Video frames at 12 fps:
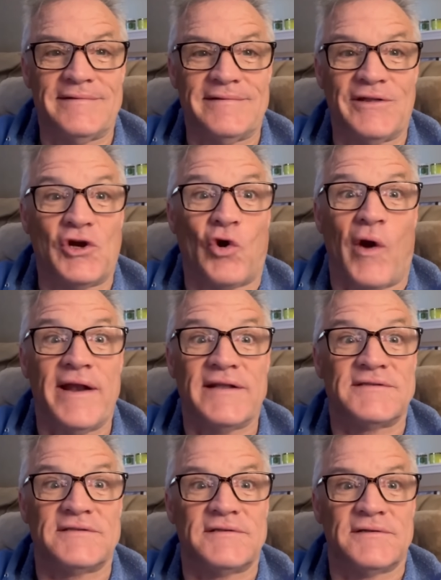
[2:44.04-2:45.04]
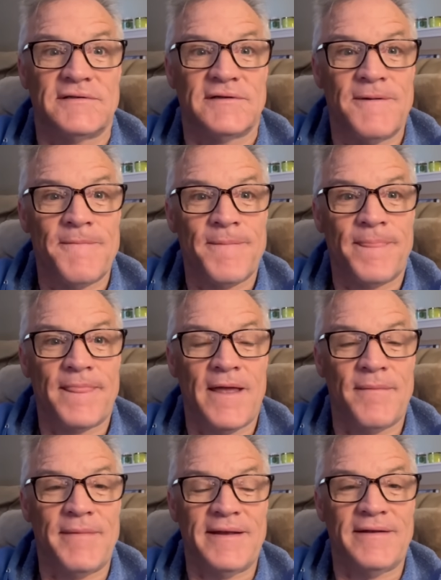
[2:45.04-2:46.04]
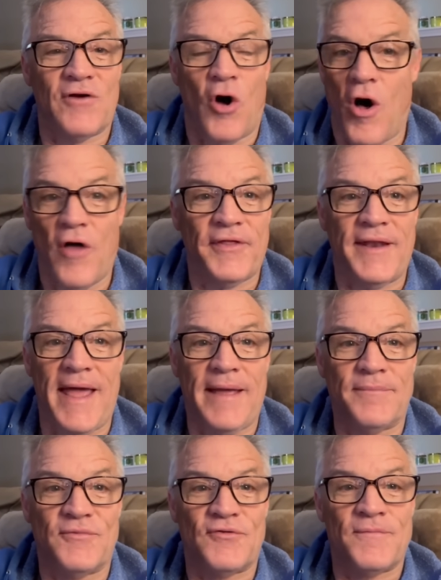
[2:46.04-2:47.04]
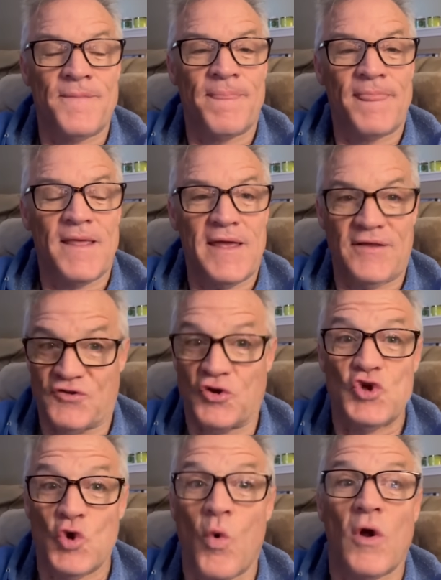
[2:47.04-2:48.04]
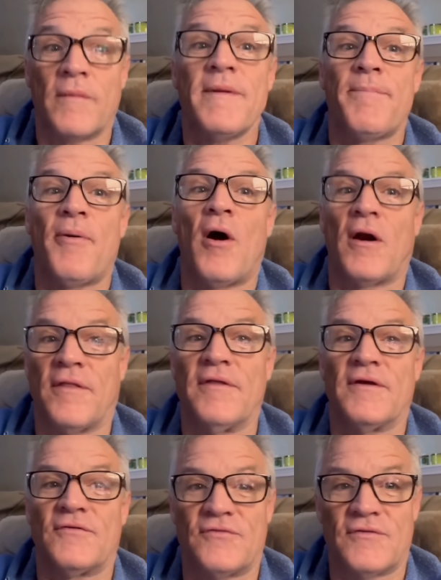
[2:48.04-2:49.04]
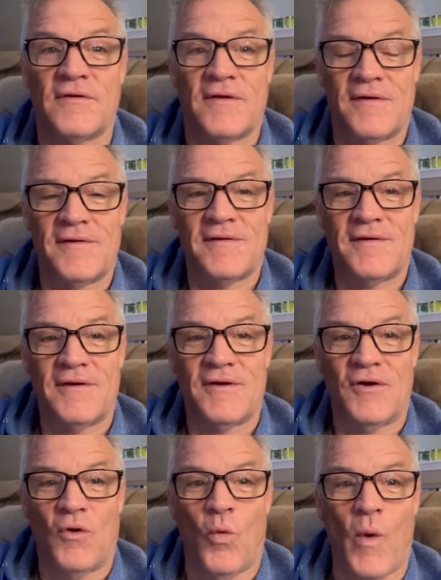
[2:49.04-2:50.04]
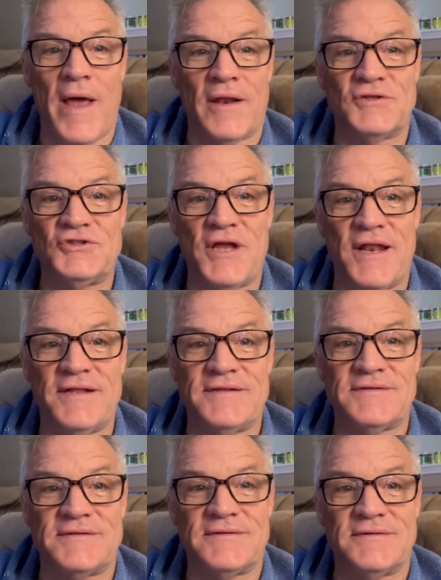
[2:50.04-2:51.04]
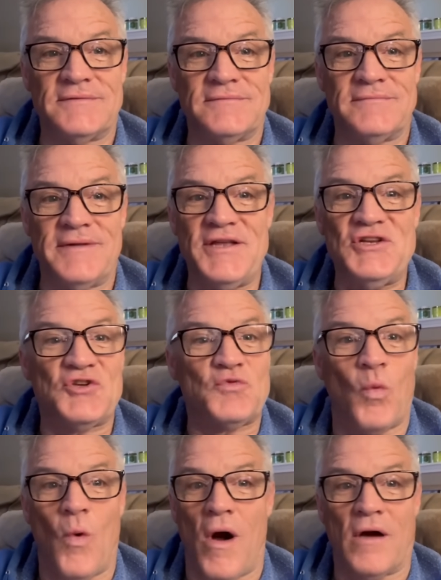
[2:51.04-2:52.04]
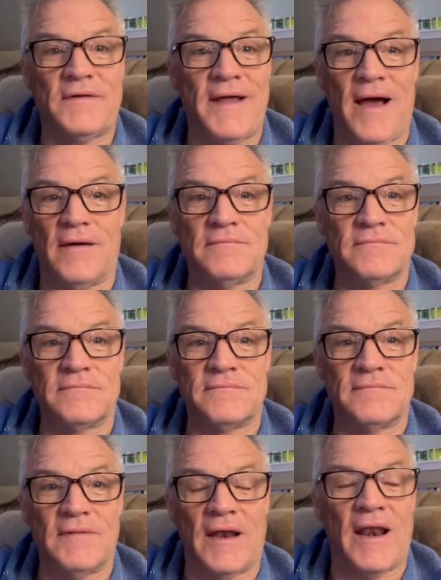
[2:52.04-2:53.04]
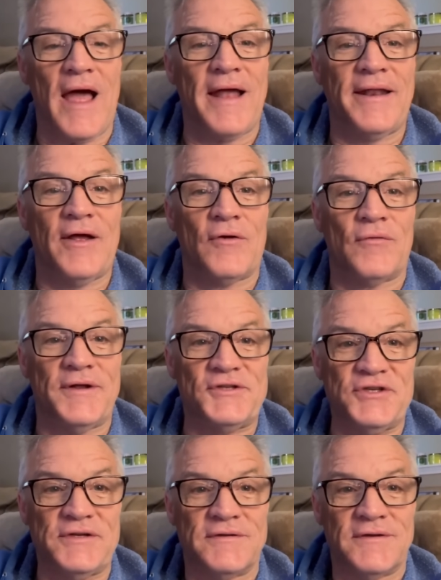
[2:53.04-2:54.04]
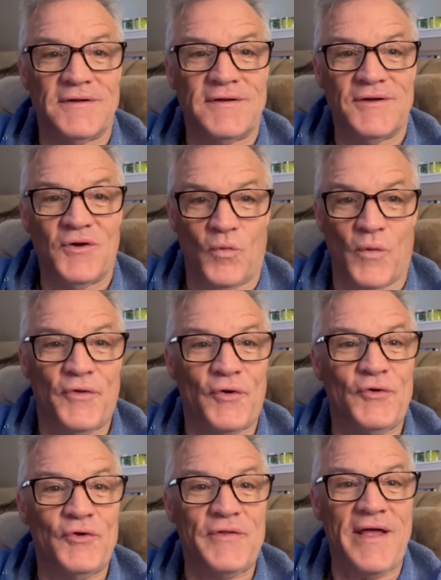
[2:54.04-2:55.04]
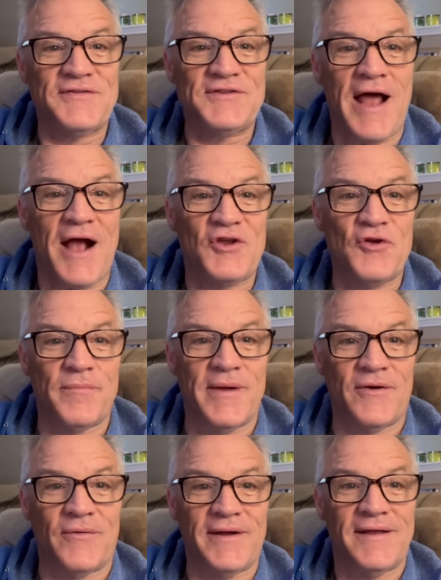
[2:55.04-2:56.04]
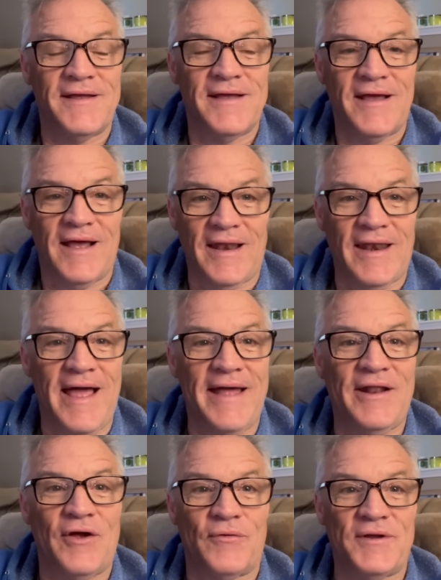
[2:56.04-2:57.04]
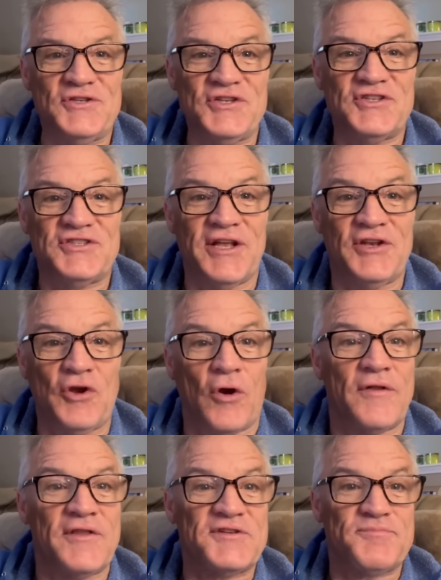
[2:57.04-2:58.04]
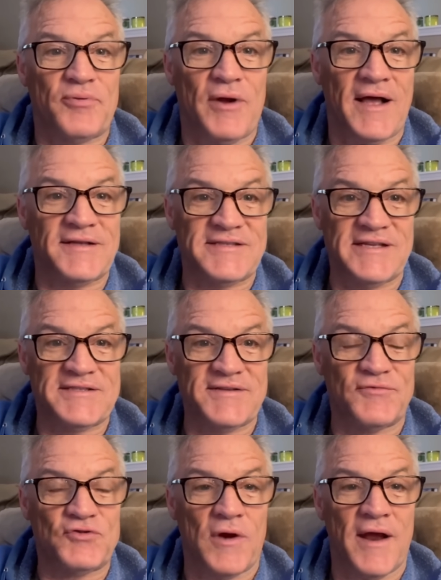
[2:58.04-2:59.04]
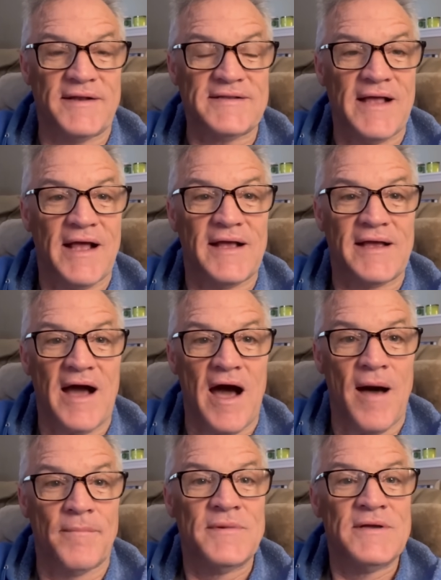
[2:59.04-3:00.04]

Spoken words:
the greatest. I mean, all the names. So you want to be part of this. Waylon Jennings, he just walked out. Lionel Richie, when they're doing this documentary, Lionel Richie said, during this process of trying to calm